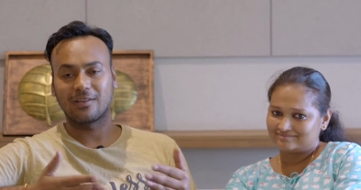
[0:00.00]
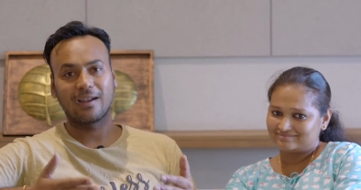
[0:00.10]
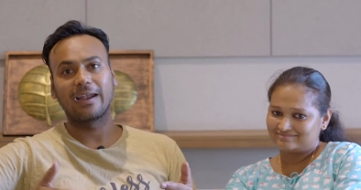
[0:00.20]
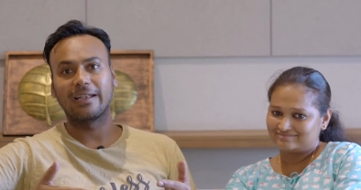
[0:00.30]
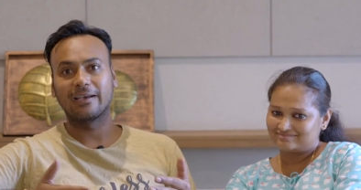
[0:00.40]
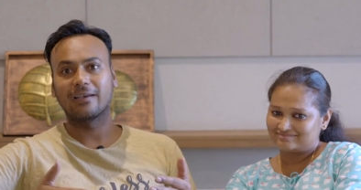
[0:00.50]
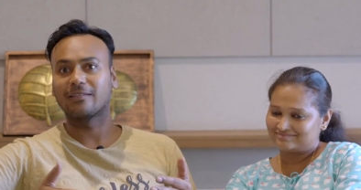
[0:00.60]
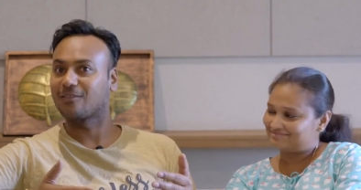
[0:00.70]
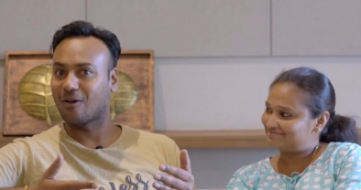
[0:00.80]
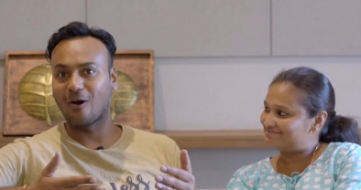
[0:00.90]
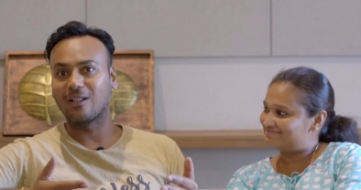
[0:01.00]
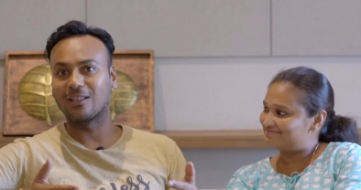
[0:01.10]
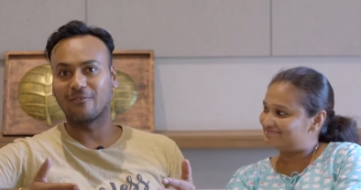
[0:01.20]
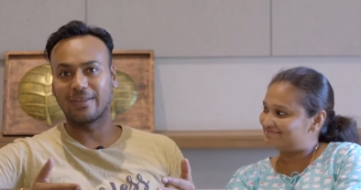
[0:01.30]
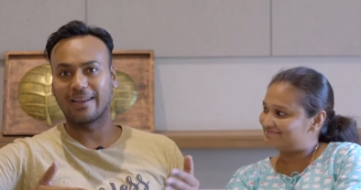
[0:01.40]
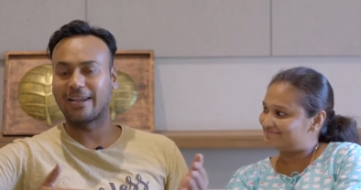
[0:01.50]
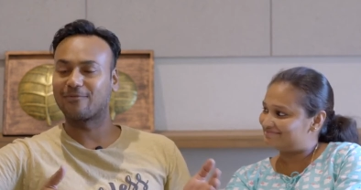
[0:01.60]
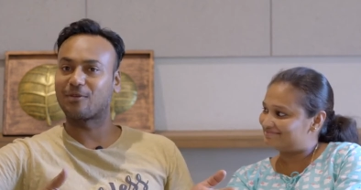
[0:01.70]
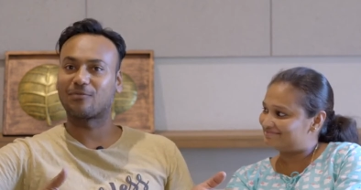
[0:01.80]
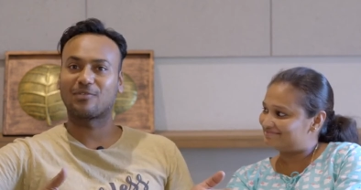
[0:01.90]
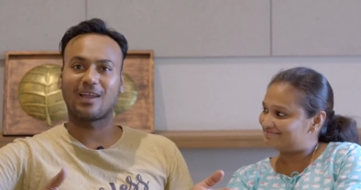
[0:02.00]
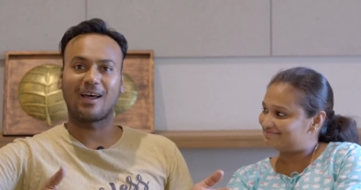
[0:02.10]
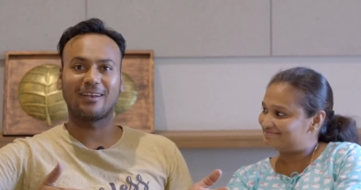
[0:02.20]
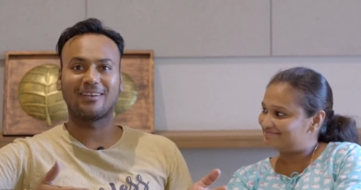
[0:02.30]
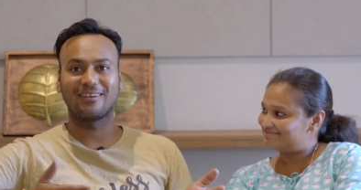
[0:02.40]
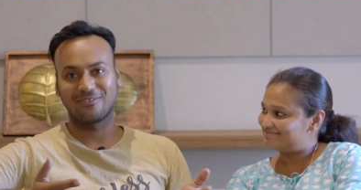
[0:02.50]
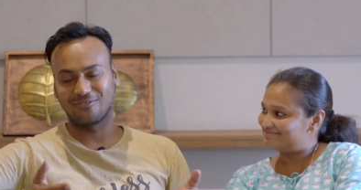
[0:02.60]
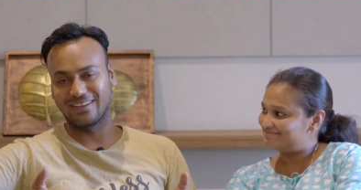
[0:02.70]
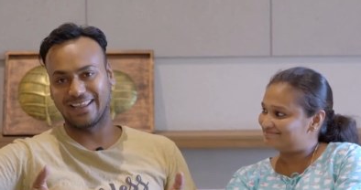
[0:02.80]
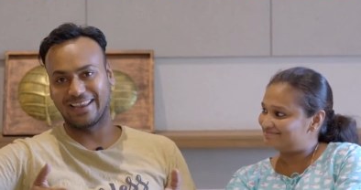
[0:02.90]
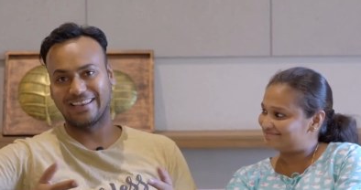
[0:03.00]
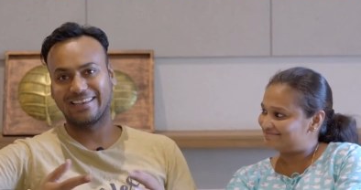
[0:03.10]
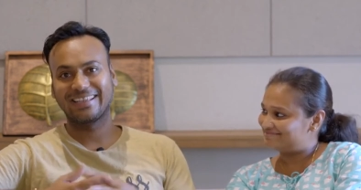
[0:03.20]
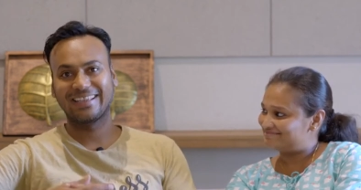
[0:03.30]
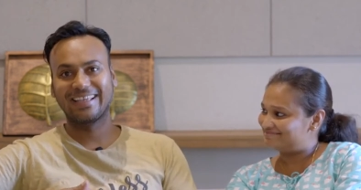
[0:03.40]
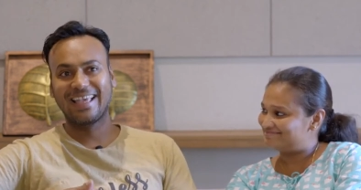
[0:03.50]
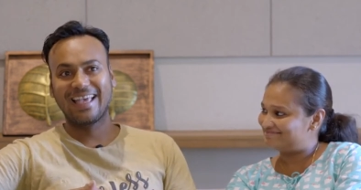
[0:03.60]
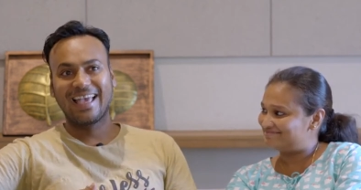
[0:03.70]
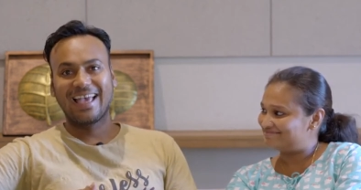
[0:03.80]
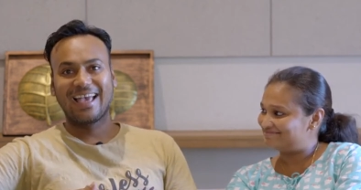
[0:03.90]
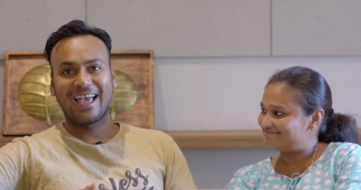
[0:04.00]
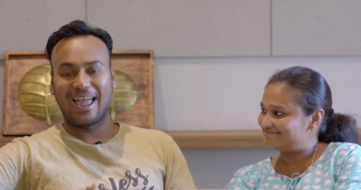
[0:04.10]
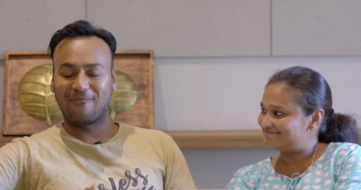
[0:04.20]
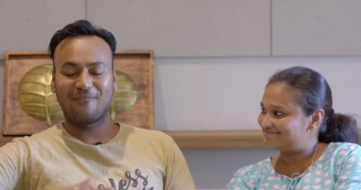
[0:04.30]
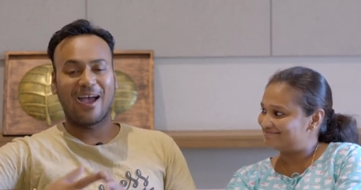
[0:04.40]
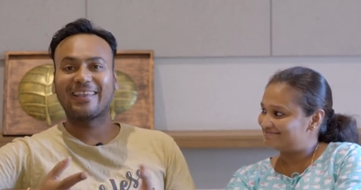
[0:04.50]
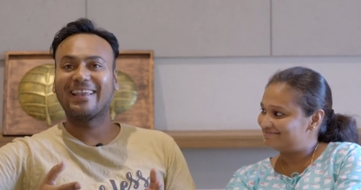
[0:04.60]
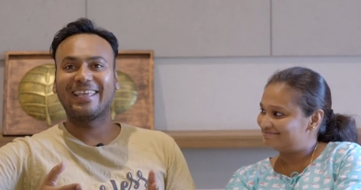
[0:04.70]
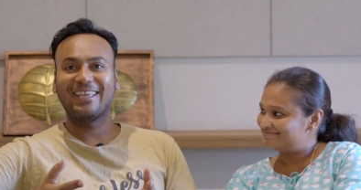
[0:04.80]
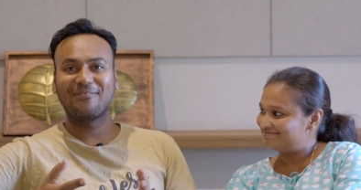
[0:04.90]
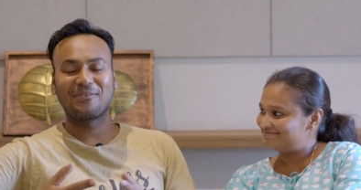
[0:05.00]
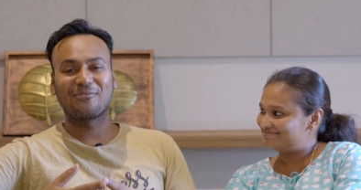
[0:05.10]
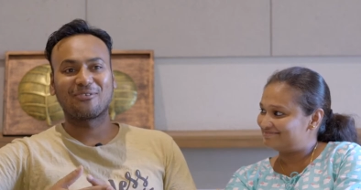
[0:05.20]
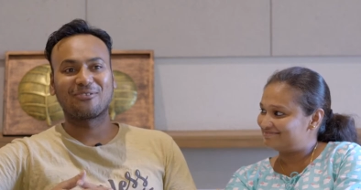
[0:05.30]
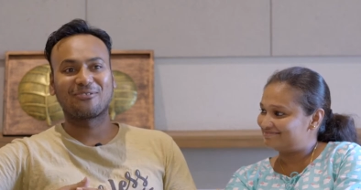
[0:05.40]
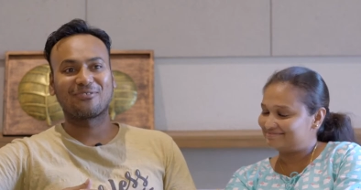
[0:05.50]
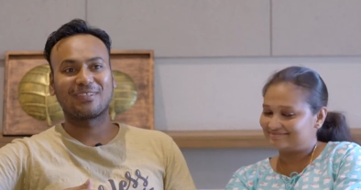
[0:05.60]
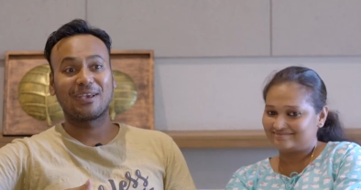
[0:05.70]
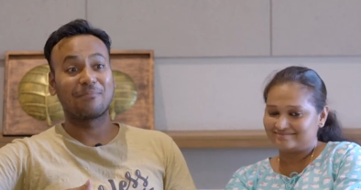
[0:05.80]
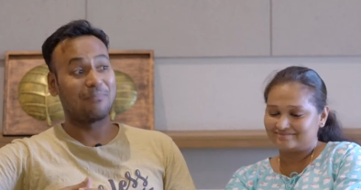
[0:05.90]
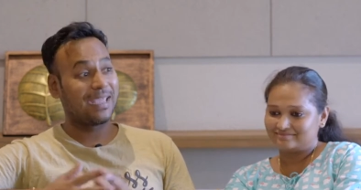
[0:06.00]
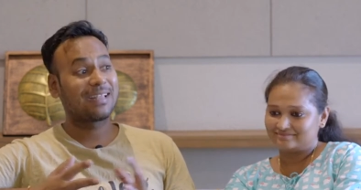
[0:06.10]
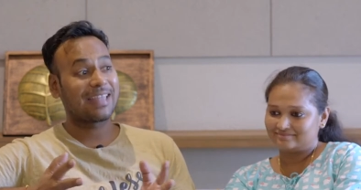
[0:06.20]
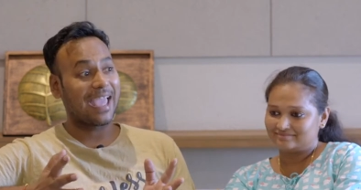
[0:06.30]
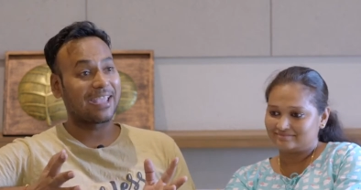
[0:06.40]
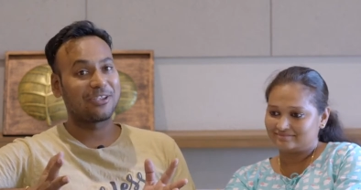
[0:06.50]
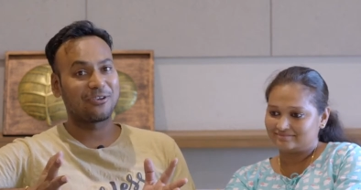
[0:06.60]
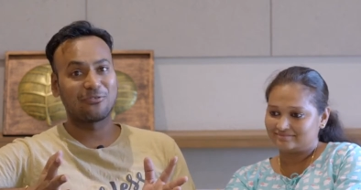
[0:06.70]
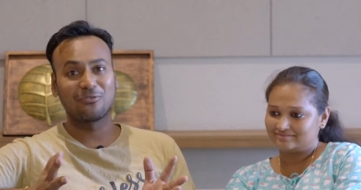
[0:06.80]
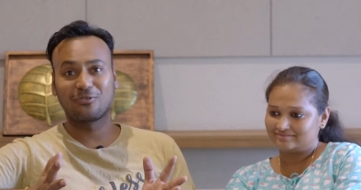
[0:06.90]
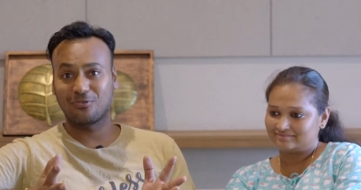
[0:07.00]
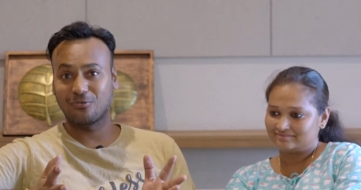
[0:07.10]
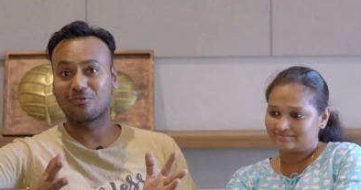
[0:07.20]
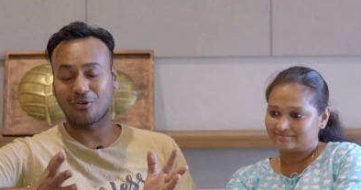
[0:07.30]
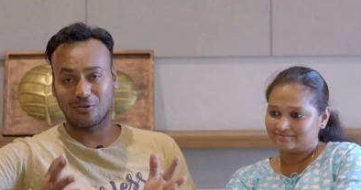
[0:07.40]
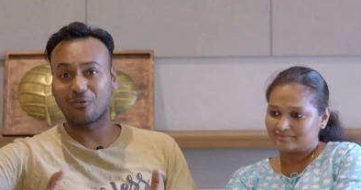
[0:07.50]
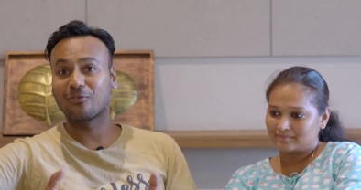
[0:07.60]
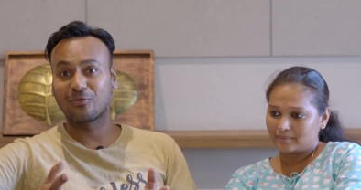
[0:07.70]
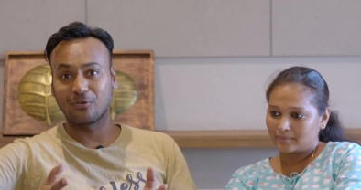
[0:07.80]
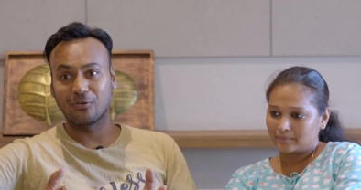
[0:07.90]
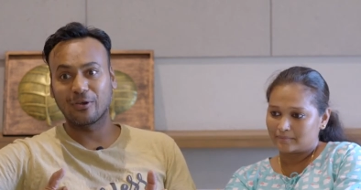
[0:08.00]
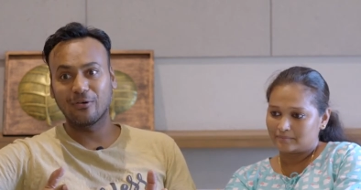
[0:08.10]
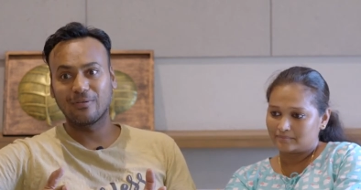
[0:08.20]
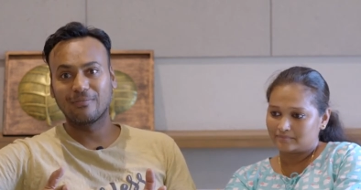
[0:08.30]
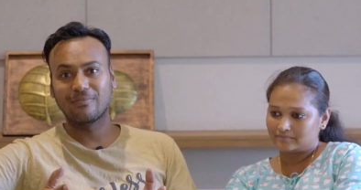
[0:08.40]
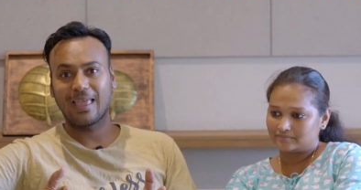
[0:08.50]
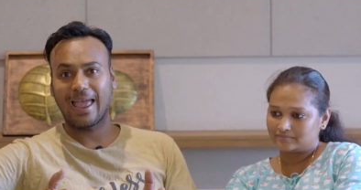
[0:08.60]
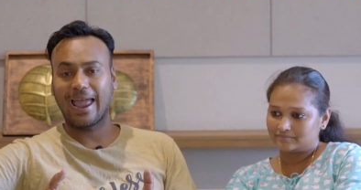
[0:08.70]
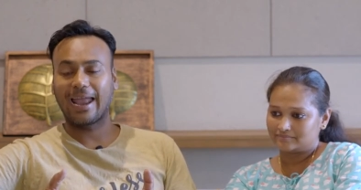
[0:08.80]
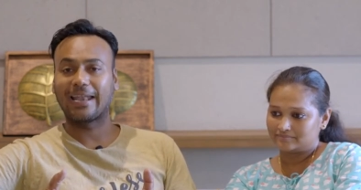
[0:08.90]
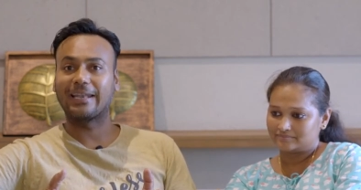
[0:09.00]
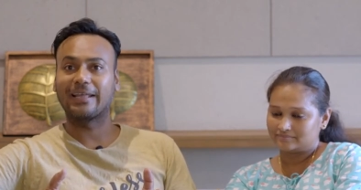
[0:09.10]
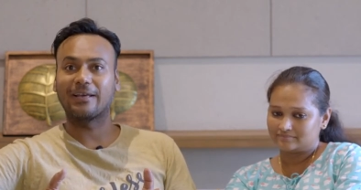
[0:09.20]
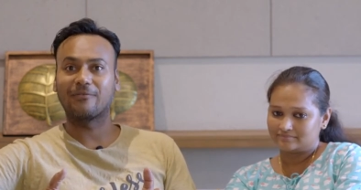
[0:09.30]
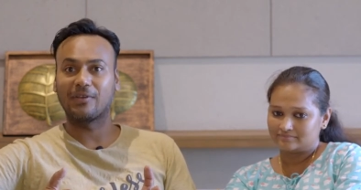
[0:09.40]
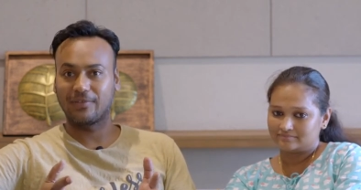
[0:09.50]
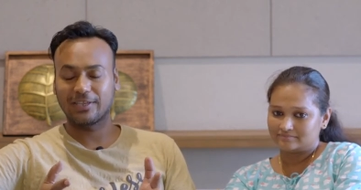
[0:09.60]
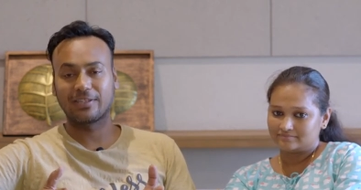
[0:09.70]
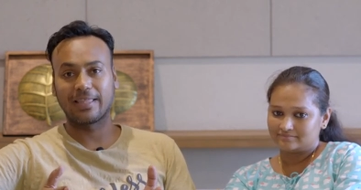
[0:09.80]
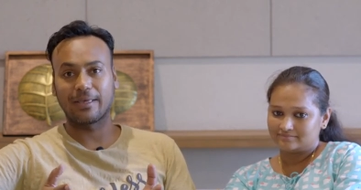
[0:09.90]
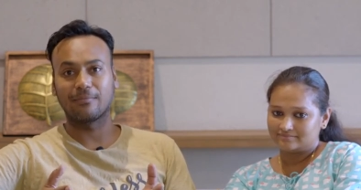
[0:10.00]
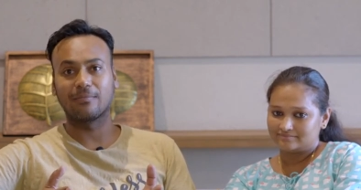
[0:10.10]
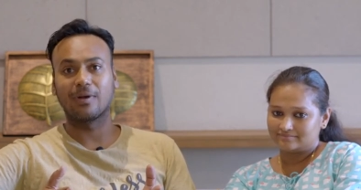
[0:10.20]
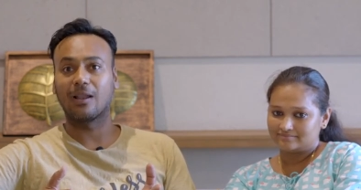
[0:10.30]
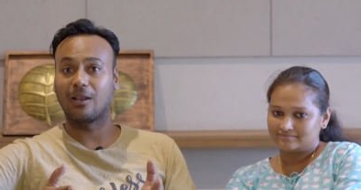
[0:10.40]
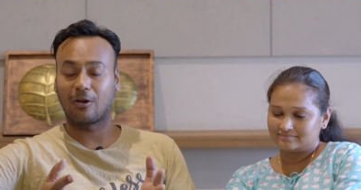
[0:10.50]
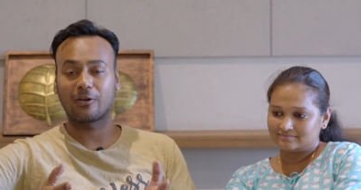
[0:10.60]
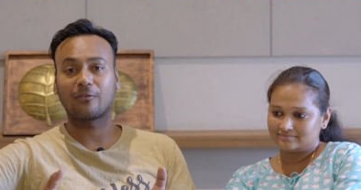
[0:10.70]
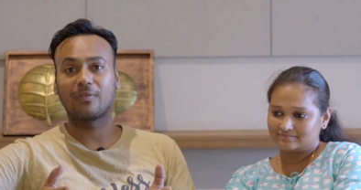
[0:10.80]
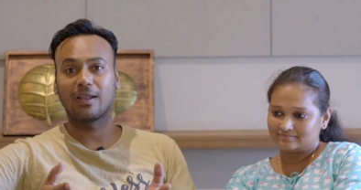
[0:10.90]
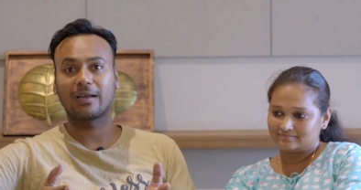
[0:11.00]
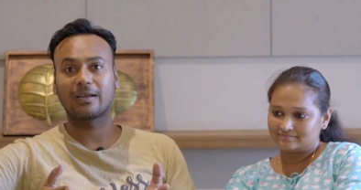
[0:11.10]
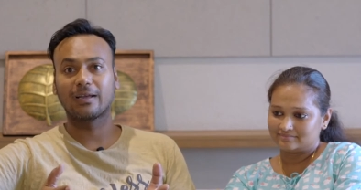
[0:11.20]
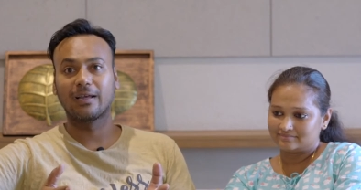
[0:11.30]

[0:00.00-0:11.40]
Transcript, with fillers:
Speaker 1: her ideas all the way, right from start to the end. And finally, we want to say a big thank you to Chaukor Studio and uh, we wish them a lot of luck